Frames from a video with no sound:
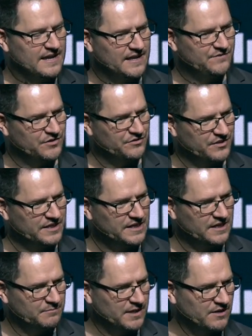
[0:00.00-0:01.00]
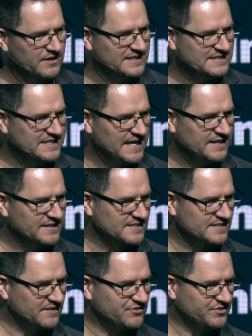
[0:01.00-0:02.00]
if you're thinking about a
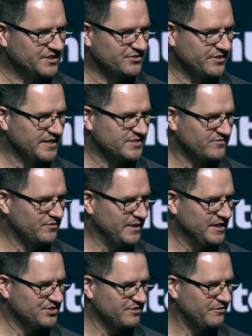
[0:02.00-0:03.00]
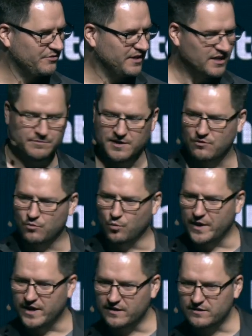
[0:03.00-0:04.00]
data-centric transformation, think about
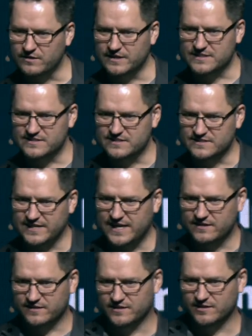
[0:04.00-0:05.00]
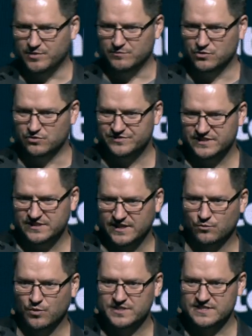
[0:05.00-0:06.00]
where is the data going to be moving
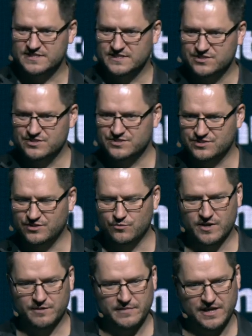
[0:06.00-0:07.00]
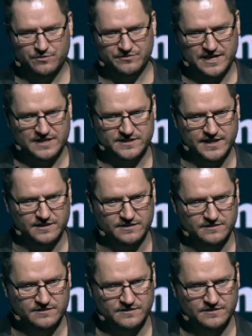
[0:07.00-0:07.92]
and what decisions do you want to make with that data.